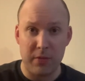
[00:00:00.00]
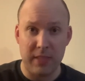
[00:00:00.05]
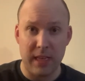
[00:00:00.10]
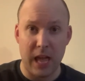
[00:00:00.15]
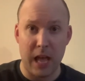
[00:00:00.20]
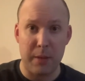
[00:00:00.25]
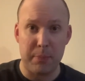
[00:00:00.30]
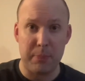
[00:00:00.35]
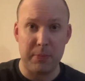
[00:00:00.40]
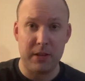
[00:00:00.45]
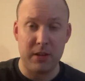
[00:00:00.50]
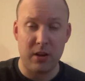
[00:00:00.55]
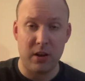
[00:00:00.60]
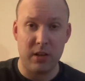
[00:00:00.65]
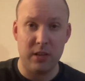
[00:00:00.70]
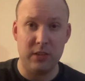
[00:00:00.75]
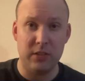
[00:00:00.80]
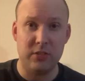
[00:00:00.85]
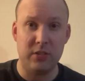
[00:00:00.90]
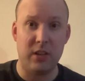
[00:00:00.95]
of that
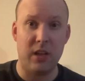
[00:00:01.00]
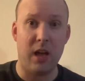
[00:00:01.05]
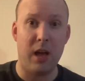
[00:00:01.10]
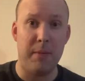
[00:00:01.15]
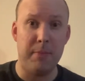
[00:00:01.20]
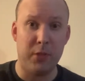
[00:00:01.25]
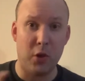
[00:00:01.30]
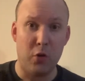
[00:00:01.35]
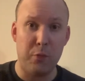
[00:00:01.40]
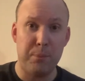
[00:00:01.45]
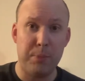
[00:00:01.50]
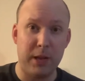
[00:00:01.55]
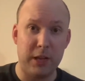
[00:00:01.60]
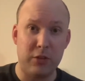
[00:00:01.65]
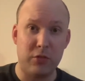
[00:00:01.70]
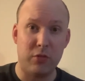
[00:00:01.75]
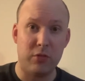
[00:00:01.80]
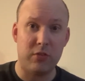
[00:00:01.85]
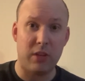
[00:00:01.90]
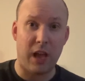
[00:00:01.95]
because there are
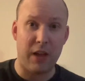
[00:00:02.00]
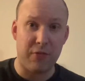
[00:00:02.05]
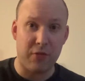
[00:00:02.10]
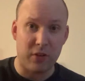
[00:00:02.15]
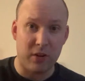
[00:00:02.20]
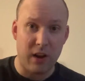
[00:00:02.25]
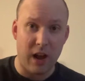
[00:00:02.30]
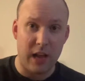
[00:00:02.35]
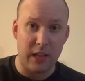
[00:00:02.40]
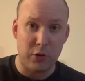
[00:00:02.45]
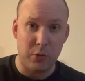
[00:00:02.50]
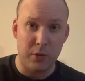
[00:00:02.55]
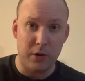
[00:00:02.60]
pictures I forgot to